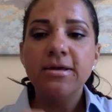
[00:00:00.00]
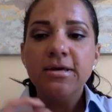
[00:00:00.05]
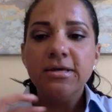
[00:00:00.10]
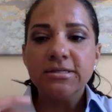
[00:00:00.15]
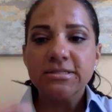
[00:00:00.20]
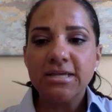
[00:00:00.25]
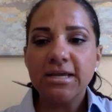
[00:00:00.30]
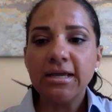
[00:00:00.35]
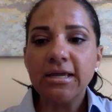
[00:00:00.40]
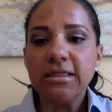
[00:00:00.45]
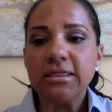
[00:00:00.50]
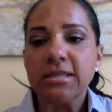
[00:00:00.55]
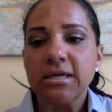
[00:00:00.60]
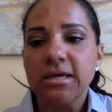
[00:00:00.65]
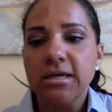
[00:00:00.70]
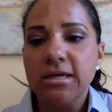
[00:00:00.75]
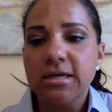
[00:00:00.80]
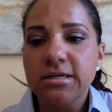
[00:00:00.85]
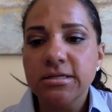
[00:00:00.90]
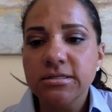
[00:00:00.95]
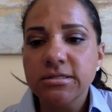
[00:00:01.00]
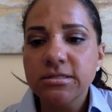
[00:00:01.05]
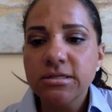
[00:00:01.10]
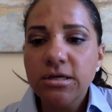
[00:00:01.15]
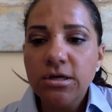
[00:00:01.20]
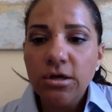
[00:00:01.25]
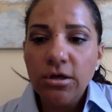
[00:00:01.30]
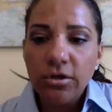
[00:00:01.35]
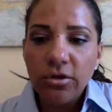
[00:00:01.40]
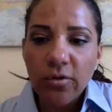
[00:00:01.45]
Second thing is
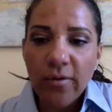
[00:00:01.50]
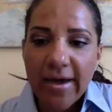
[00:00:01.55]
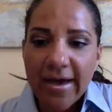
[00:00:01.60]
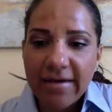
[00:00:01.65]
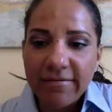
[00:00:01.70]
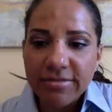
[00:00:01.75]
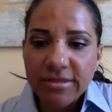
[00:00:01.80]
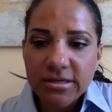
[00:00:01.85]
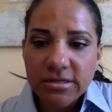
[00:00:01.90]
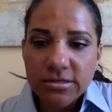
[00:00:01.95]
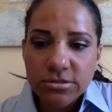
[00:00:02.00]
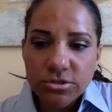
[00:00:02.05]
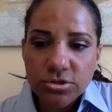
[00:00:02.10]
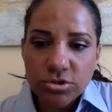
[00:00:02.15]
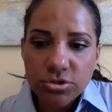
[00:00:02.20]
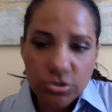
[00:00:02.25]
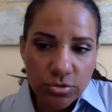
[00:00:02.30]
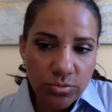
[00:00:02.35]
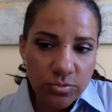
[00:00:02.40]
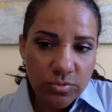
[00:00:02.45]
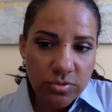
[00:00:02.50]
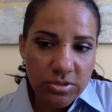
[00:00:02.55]
you have these two